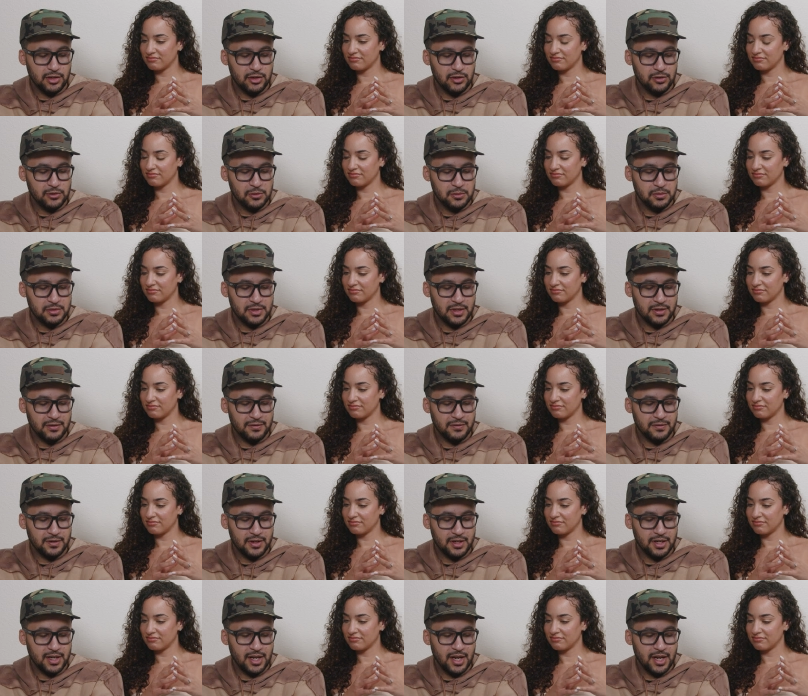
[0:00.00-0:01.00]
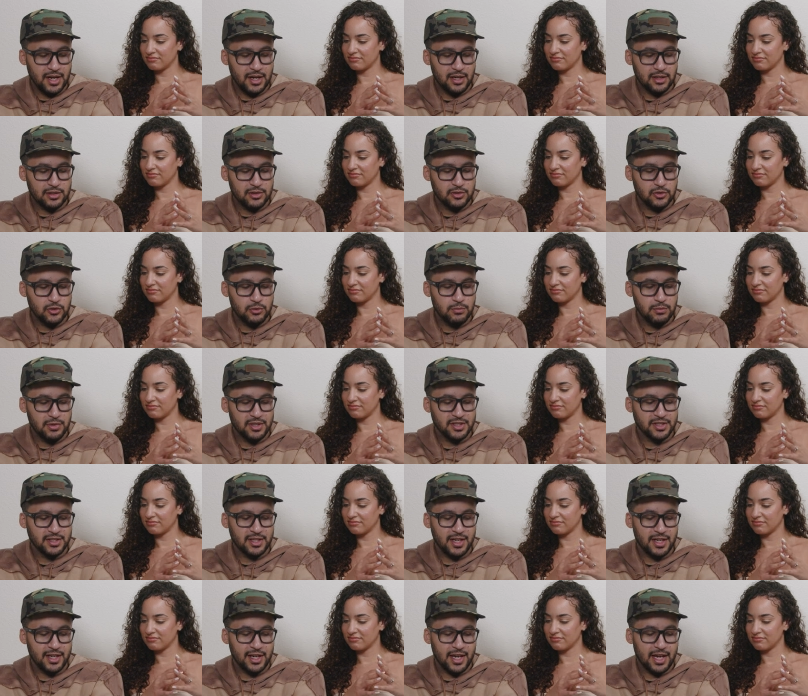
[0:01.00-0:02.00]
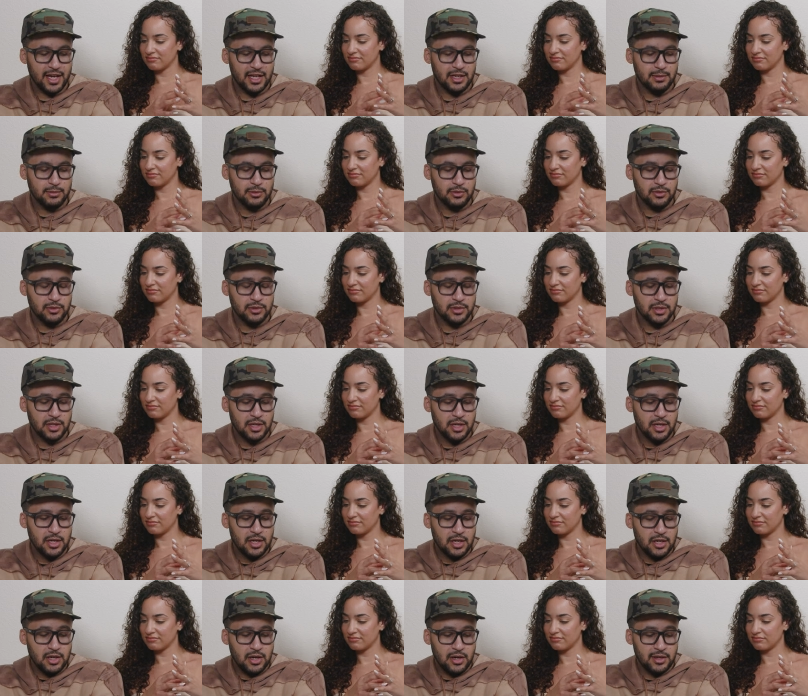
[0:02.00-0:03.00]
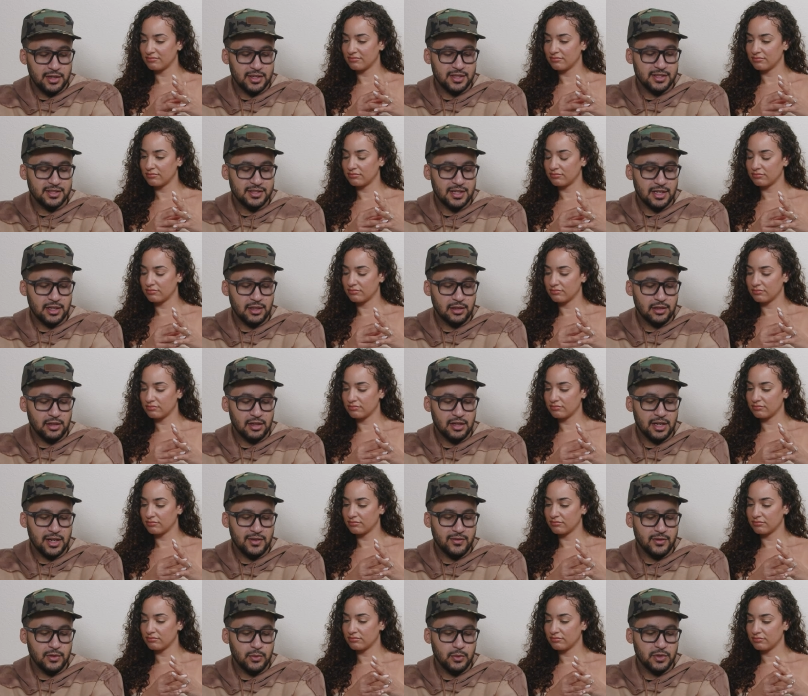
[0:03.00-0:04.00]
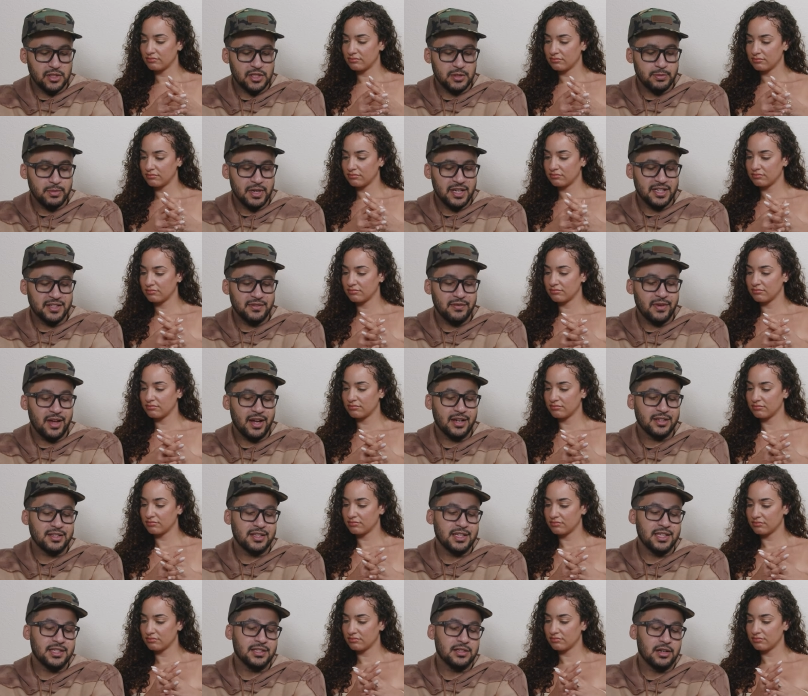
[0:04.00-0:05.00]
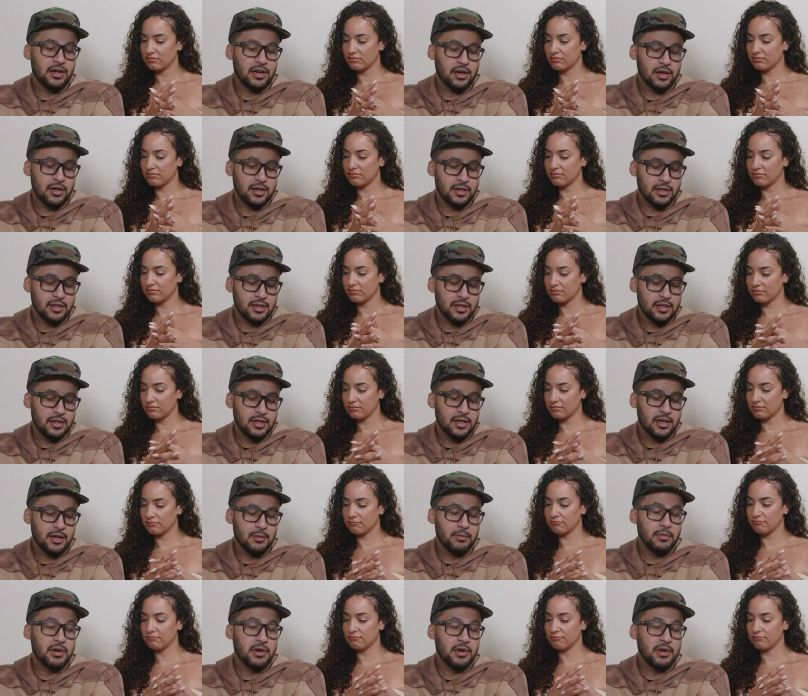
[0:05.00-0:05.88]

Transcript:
Speaker 1: on YouTube said fungi are too much like animals on a cellular ah. level, which makes vaccines hard, mm.